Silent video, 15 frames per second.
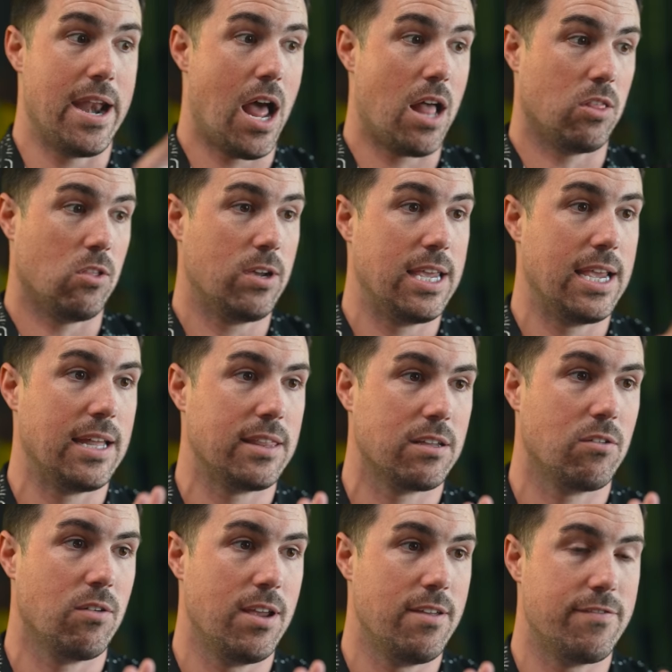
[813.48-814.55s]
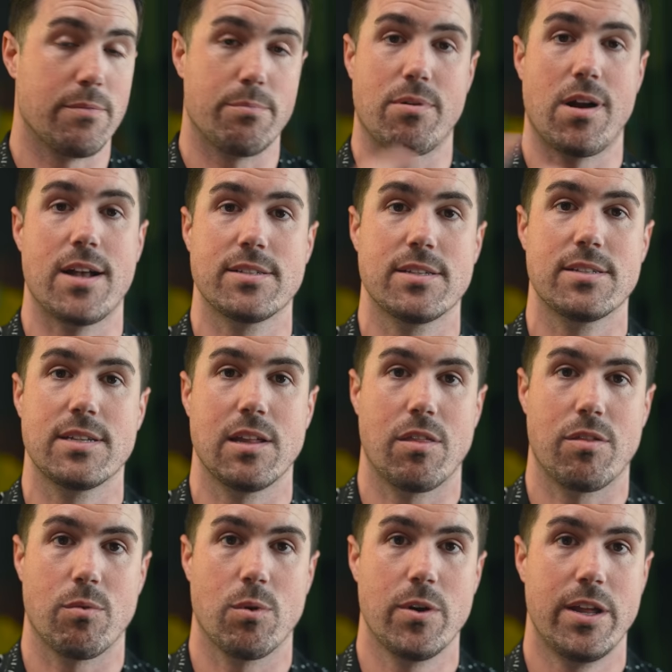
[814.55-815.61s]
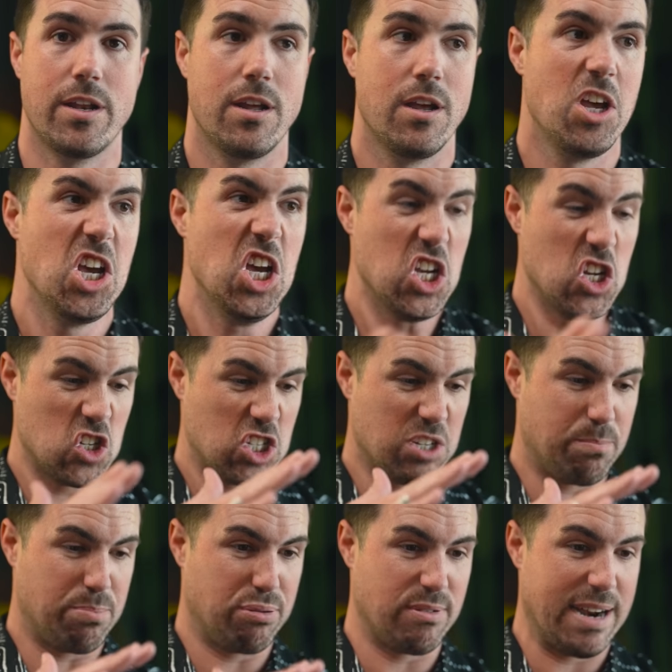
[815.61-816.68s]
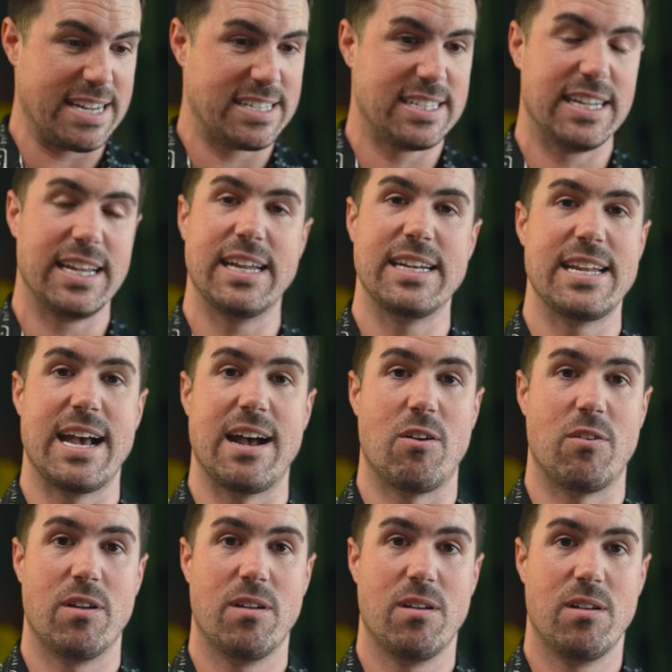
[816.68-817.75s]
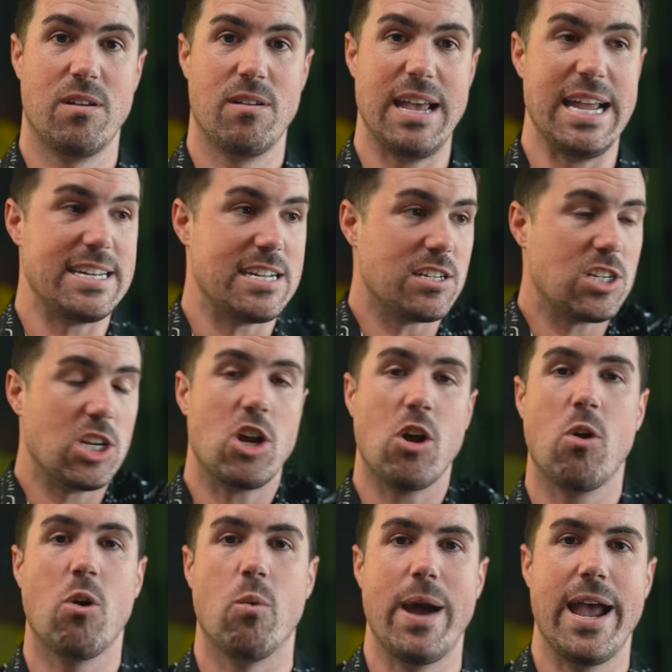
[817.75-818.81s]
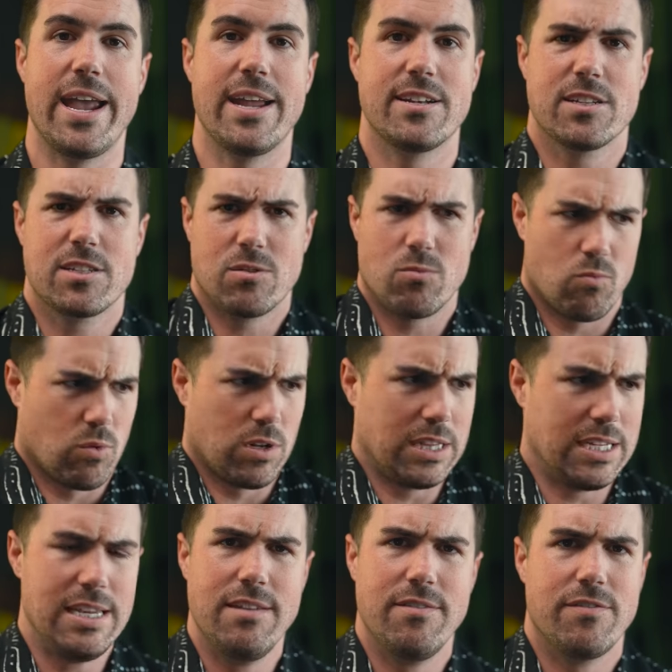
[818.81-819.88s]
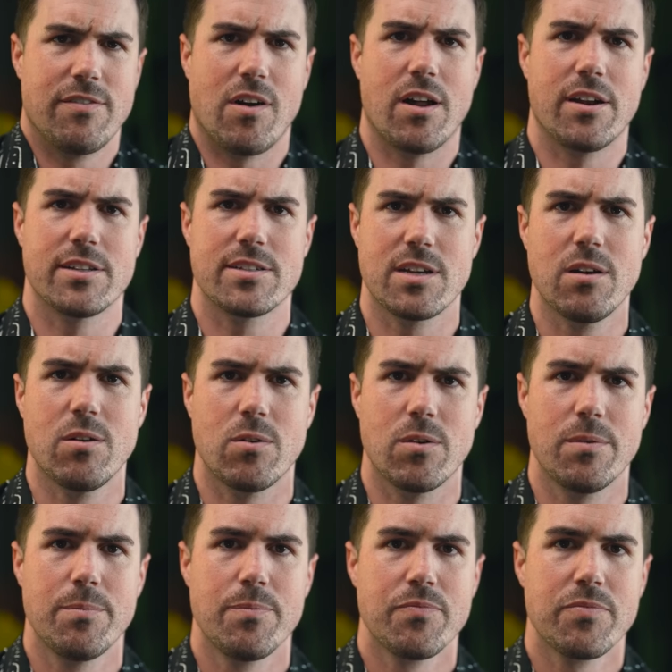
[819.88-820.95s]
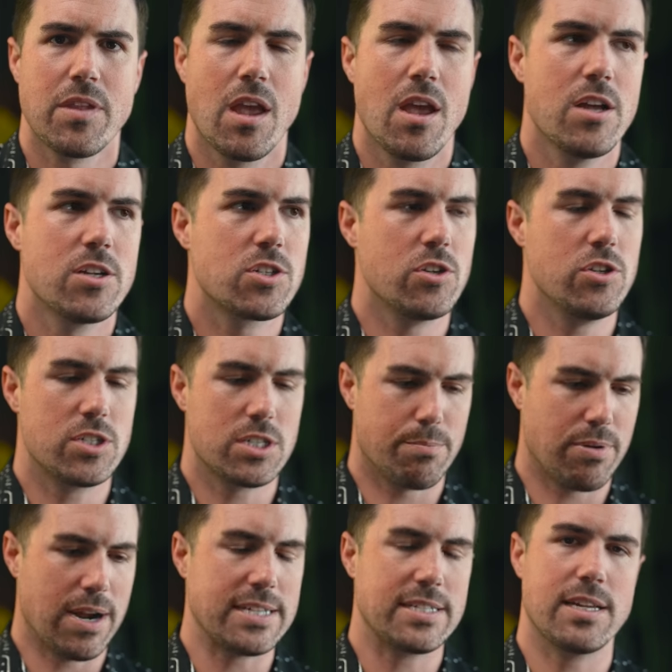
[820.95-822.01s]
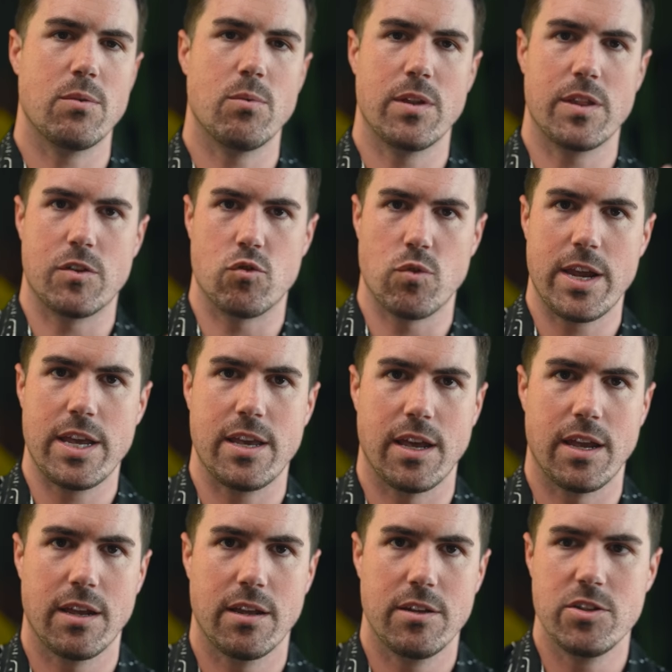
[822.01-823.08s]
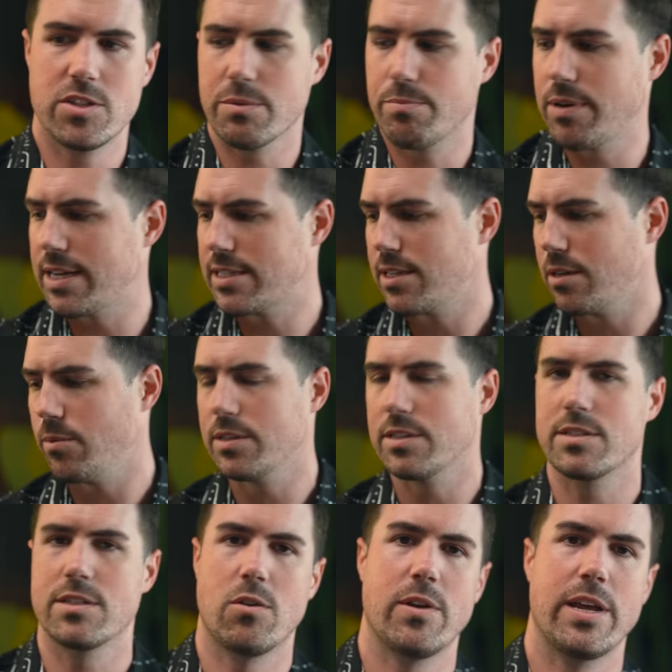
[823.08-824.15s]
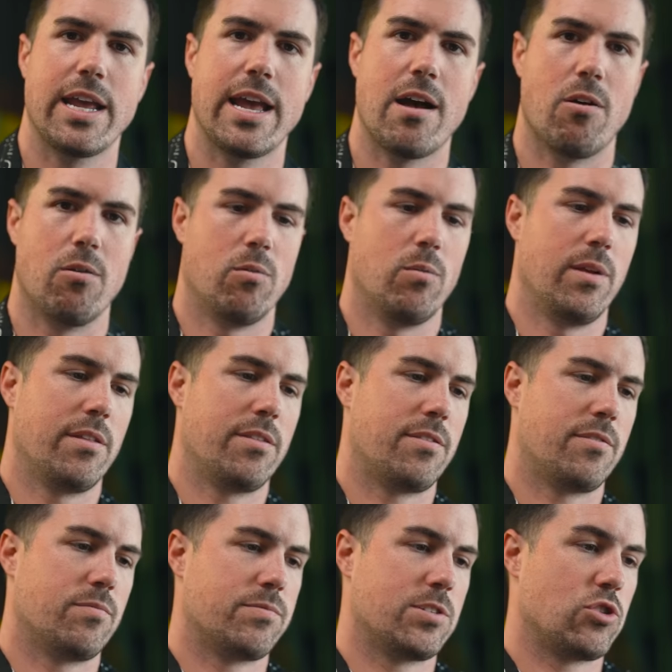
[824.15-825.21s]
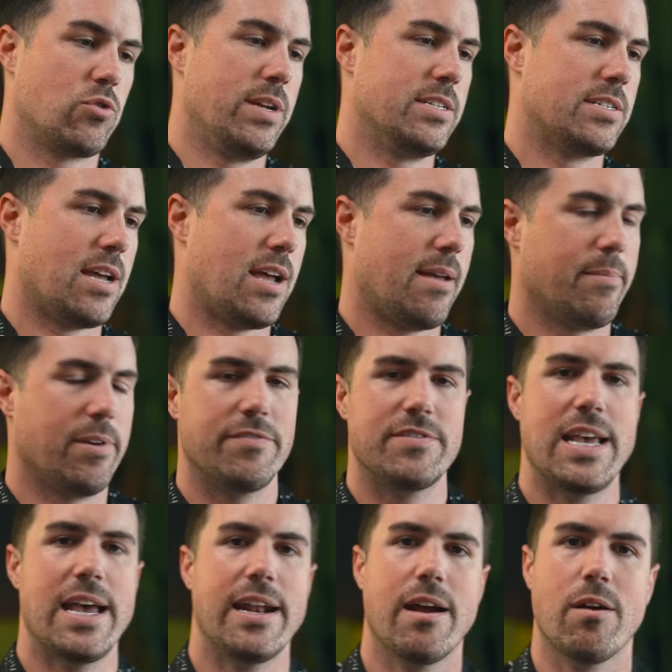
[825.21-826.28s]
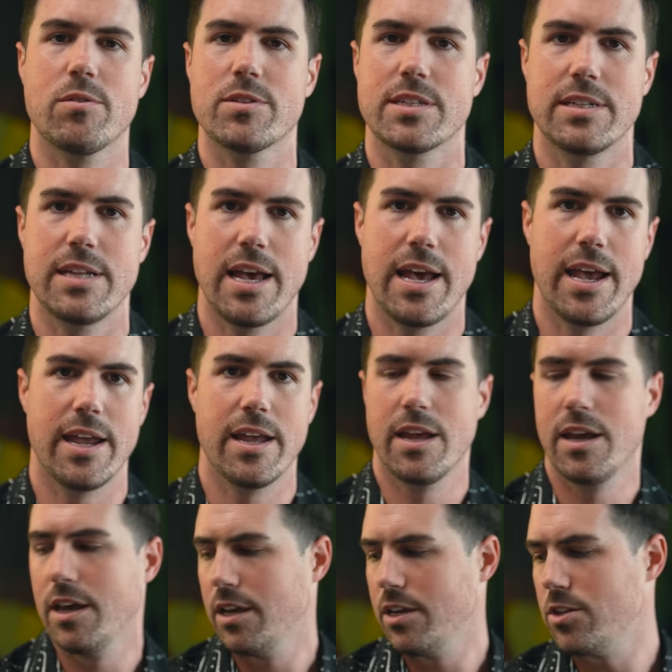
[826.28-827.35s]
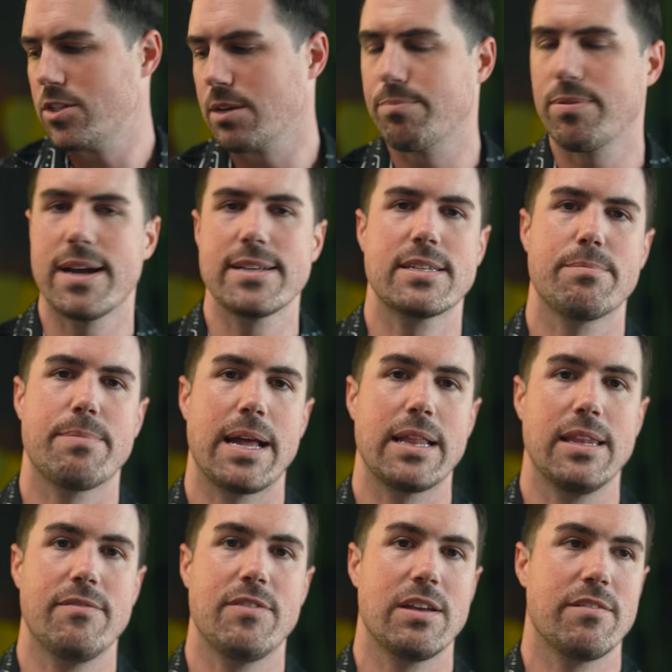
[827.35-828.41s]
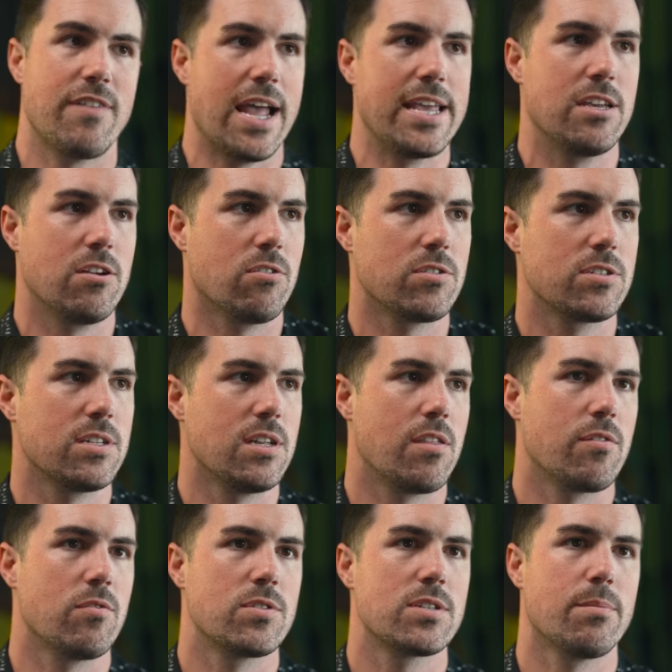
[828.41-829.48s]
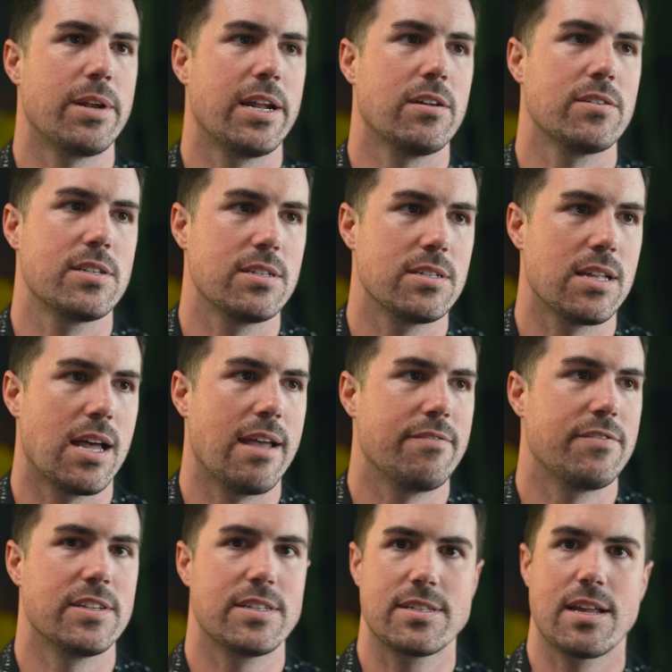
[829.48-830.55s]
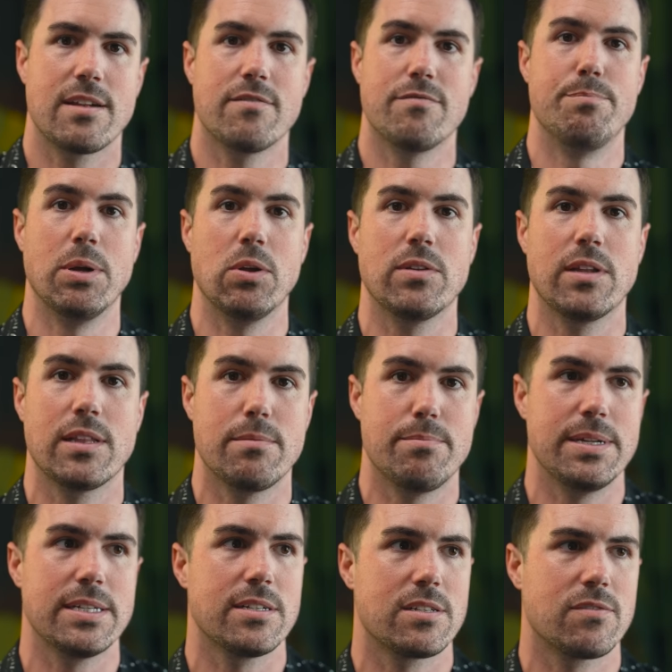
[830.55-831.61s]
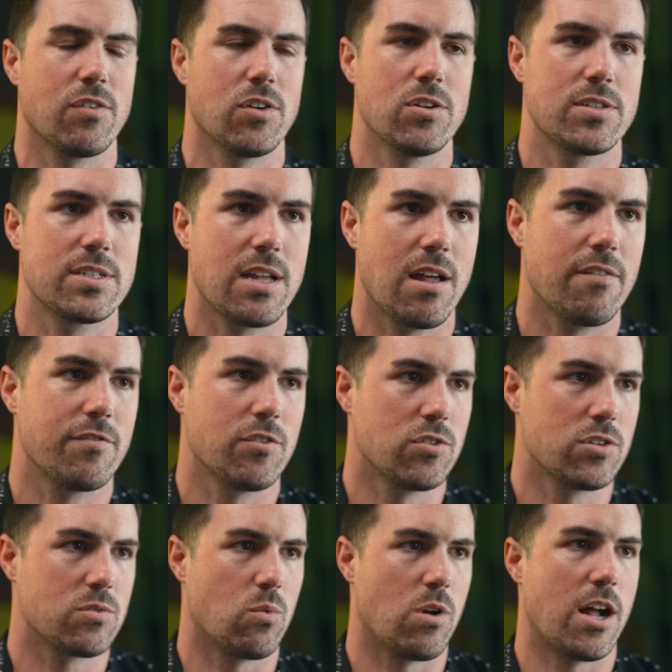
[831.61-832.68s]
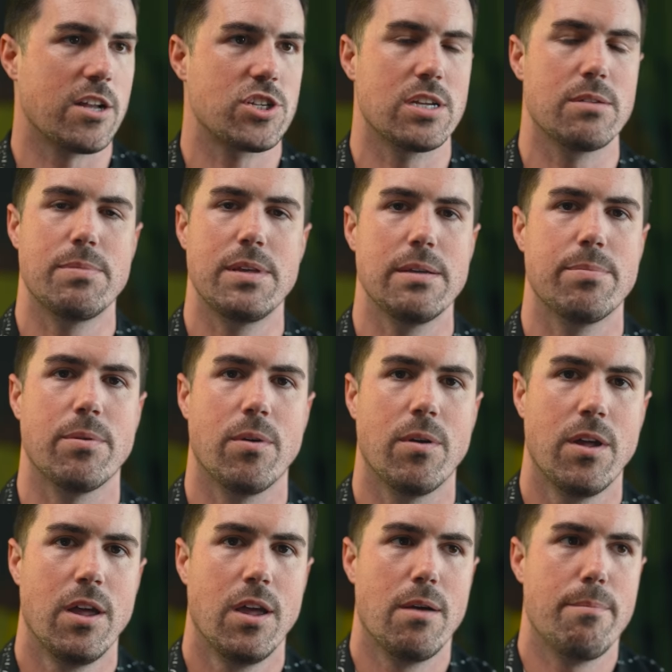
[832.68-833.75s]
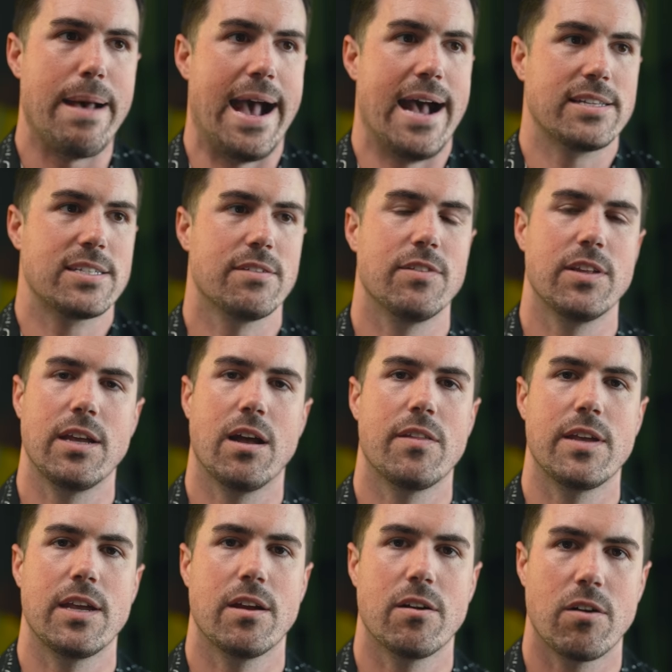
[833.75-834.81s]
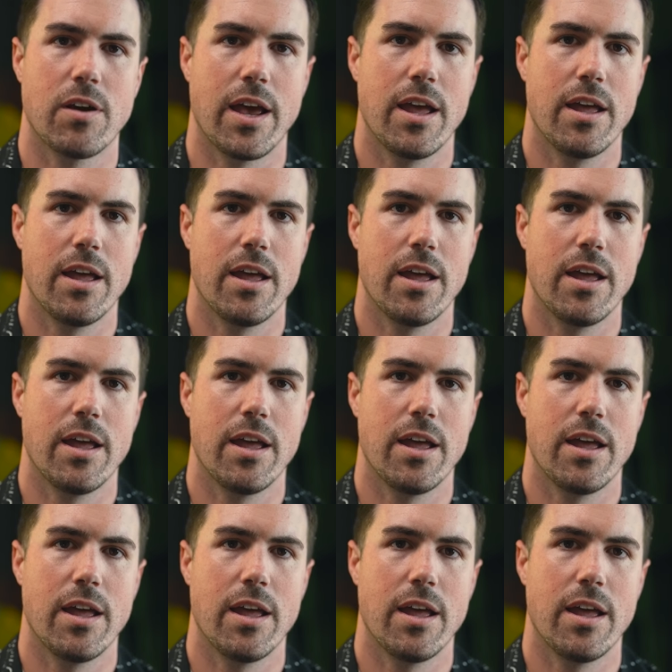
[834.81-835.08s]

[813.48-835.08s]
not looking at the grief and processing through it, you're suppressing it down. It doesn't go away, it doesn't relieve on its own. So you suppress it with drinking. You suppress it with zoning out, with screen time of 10 hours a day. You suppress it by living vicariously through someone else's life instead of building the business for yourself. You're just watching people passively on the internet.